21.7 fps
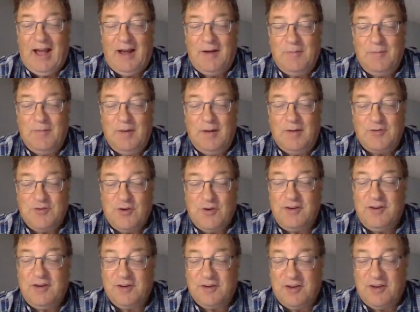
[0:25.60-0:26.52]
I'm um, uh,
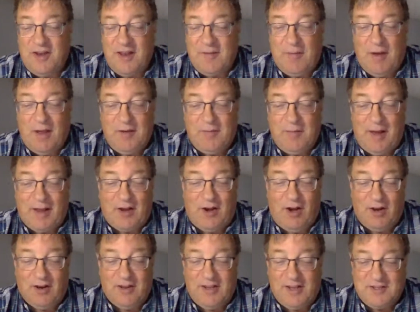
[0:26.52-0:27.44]
joined here today by my
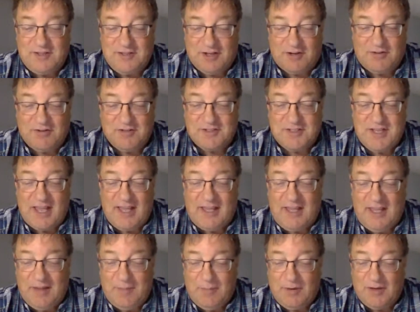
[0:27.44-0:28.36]
colleagues Chris
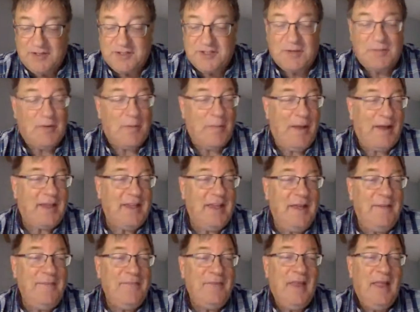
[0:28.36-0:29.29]
Sankey and Melissa
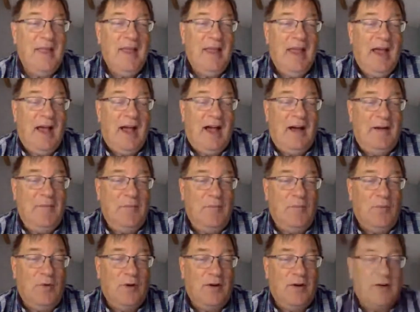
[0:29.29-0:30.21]
Mbarki.
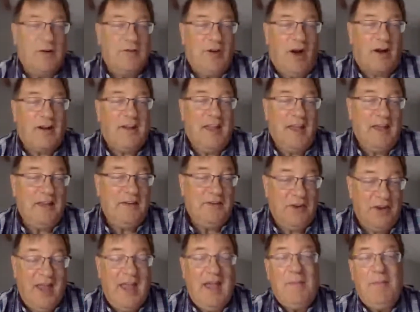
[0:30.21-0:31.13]
Um, we're talking
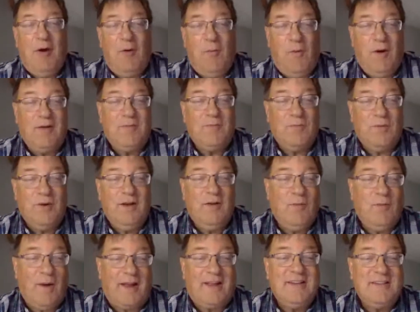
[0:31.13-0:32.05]
today about
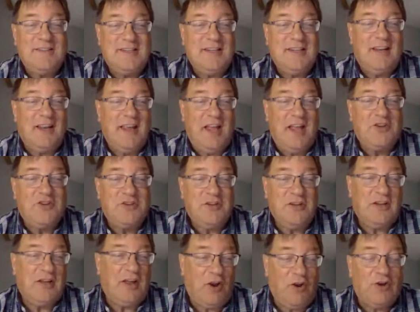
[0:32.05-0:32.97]
what real
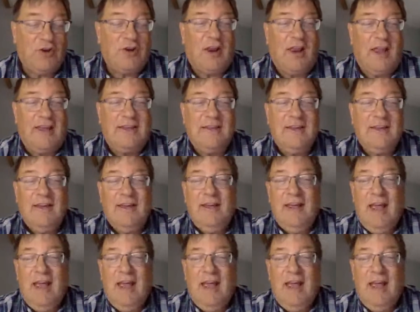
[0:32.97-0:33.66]
reconciliation can look like.